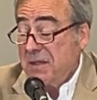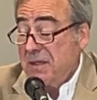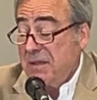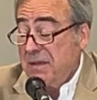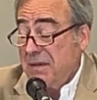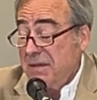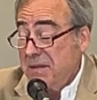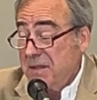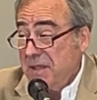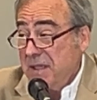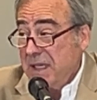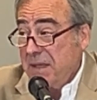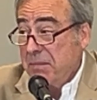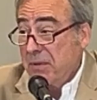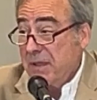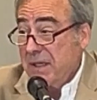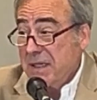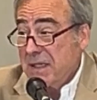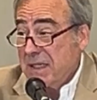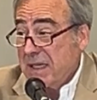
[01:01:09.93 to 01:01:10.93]
As
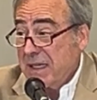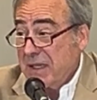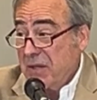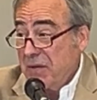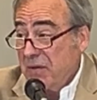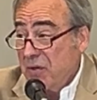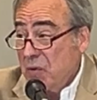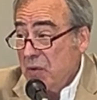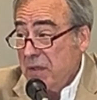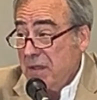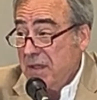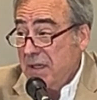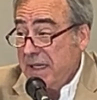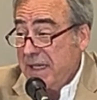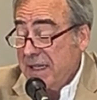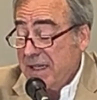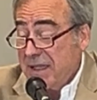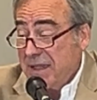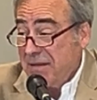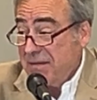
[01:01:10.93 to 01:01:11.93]
deeply as I could to get
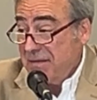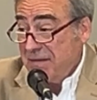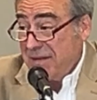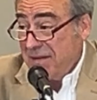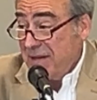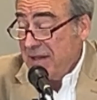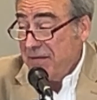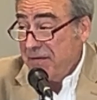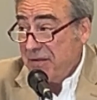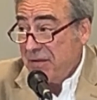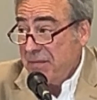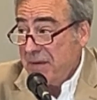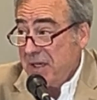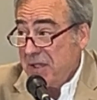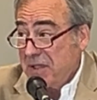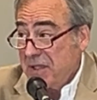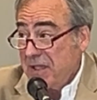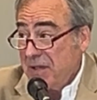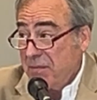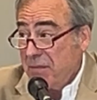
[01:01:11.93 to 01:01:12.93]

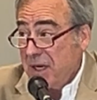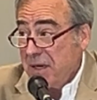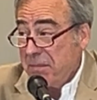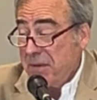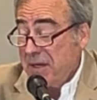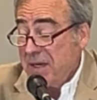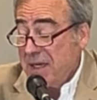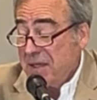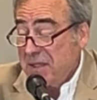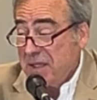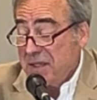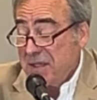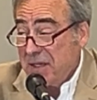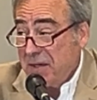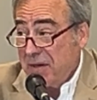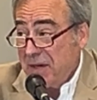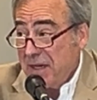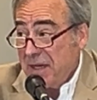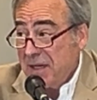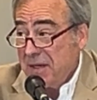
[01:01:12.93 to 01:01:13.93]
information that might be
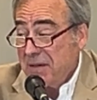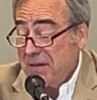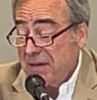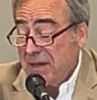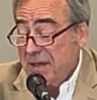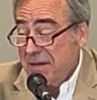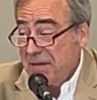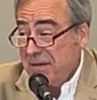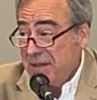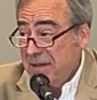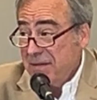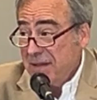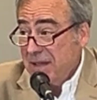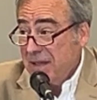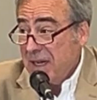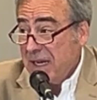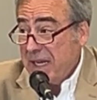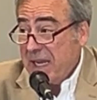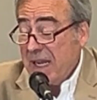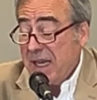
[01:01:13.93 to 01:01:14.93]
necessary. I
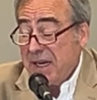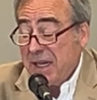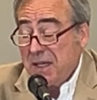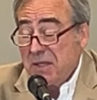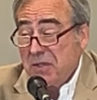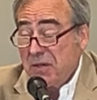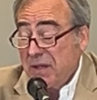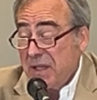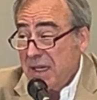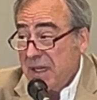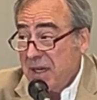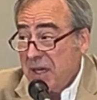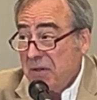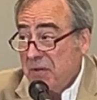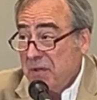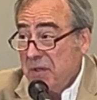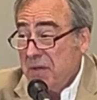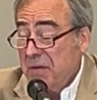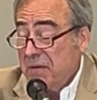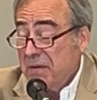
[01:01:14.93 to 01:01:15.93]
can't answer that. I
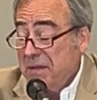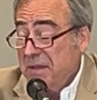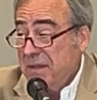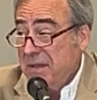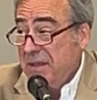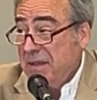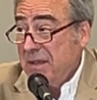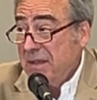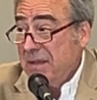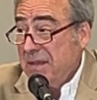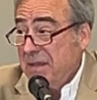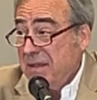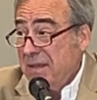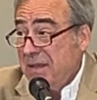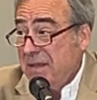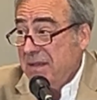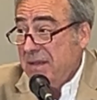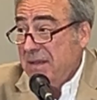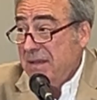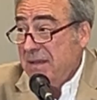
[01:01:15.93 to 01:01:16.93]

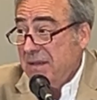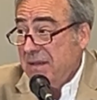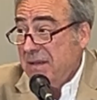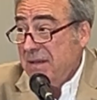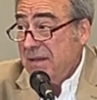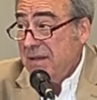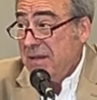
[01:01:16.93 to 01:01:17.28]
don't know.